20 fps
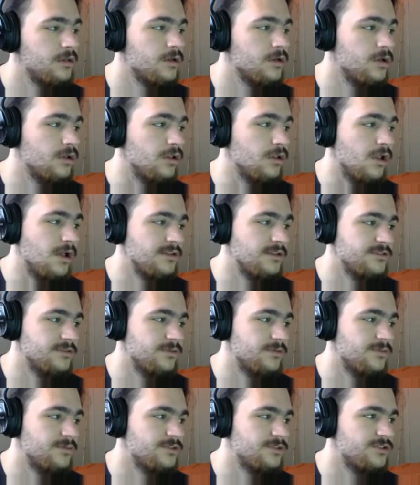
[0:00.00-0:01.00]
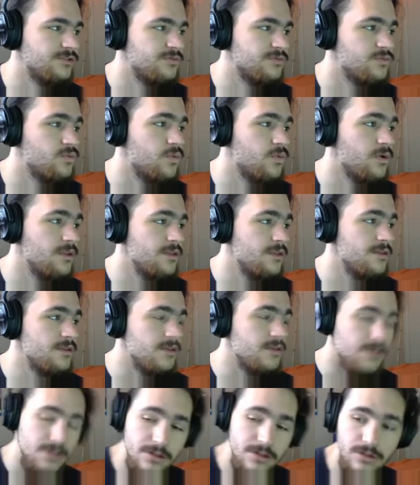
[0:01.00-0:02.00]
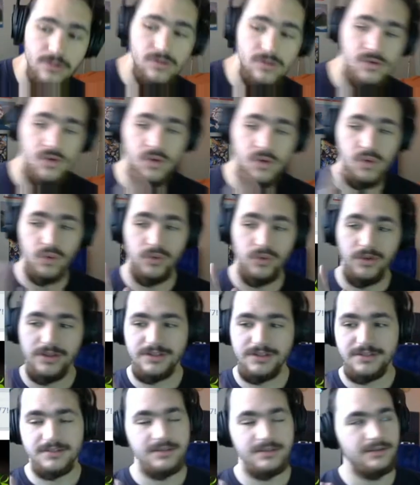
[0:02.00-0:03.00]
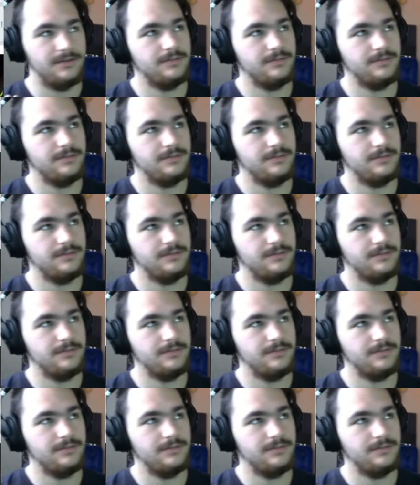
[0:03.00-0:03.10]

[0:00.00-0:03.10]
Coalossal, which is one of the coolest.